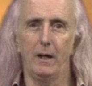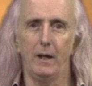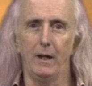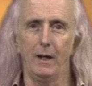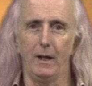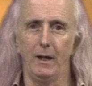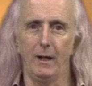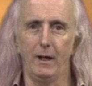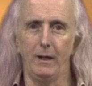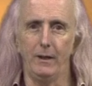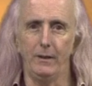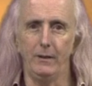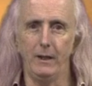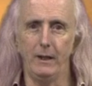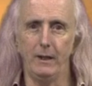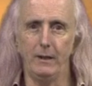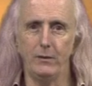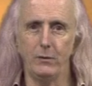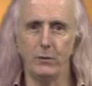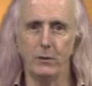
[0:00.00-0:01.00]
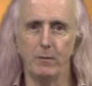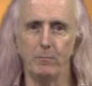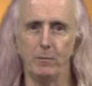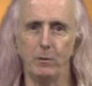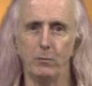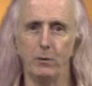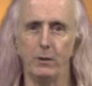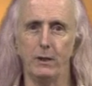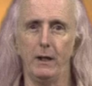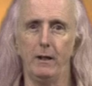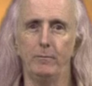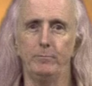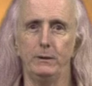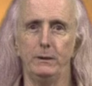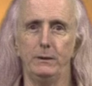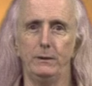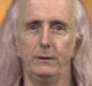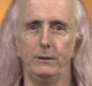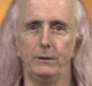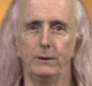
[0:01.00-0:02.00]
and then tell me what
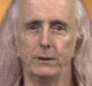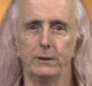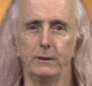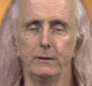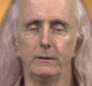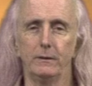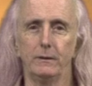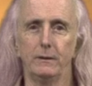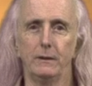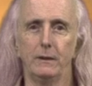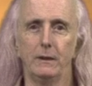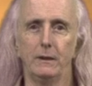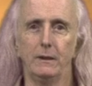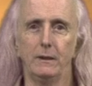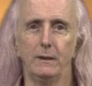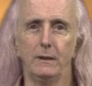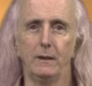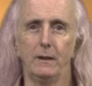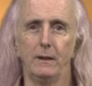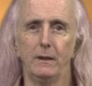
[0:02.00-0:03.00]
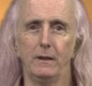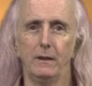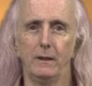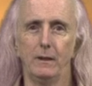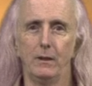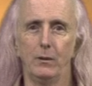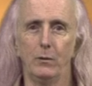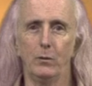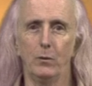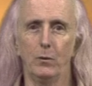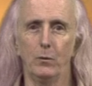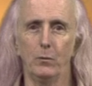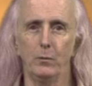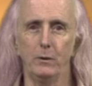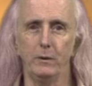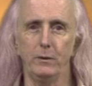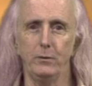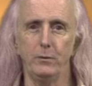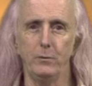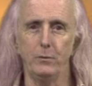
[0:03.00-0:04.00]
happens
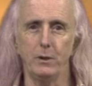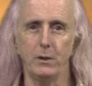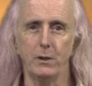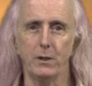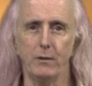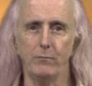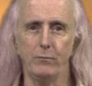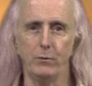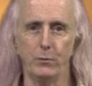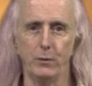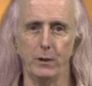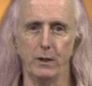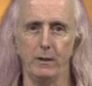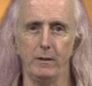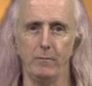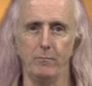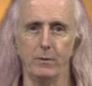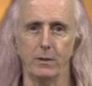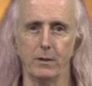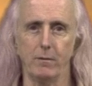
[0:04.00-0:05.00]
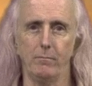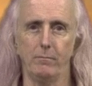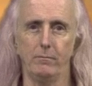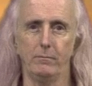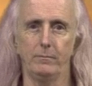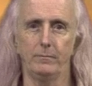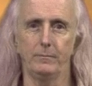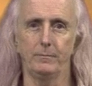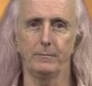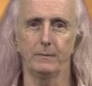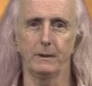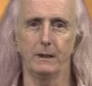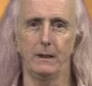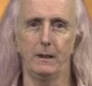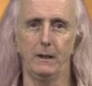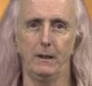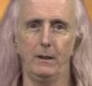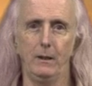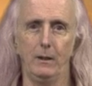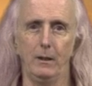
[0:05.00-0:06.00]
when you do it several times.
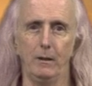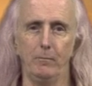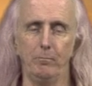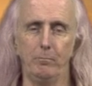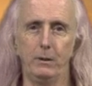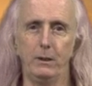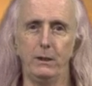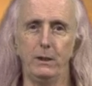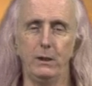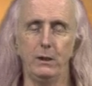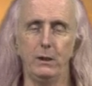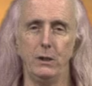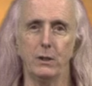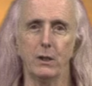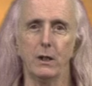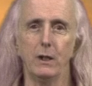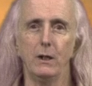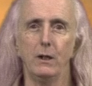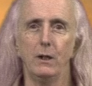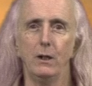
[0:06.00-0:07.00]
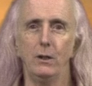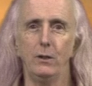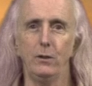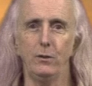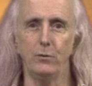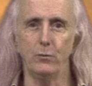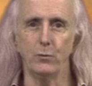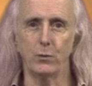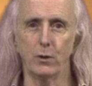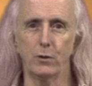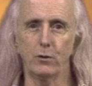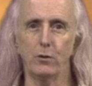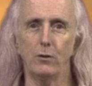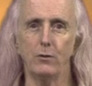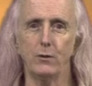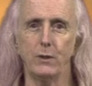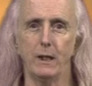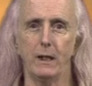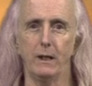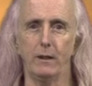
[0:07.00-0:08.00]
And please, use the
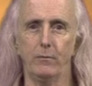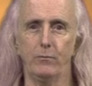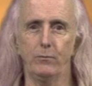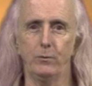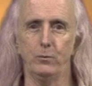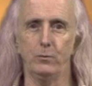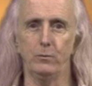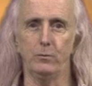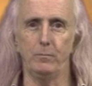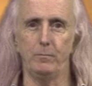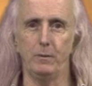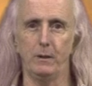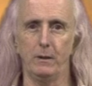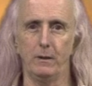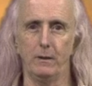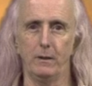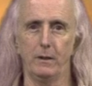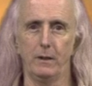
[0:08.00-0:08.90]
contact form